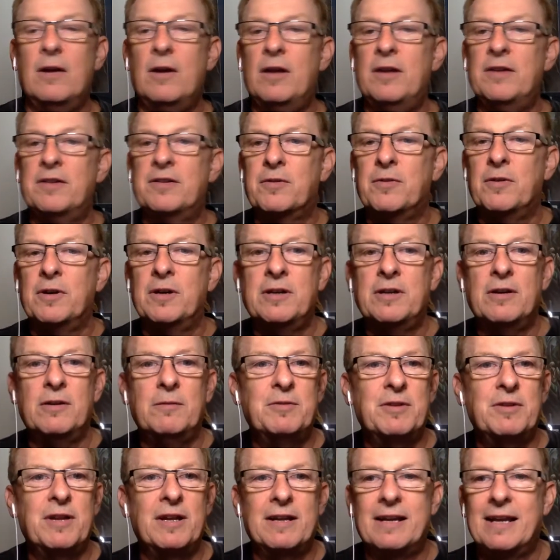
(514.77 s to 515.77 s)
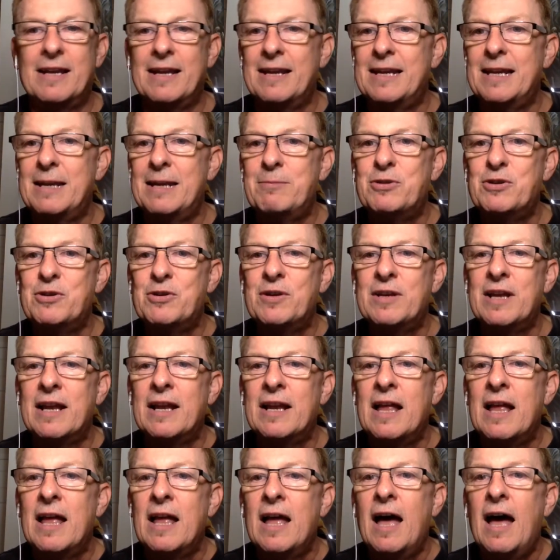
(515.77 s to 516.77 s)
It's going to, oops, I keep, doing it.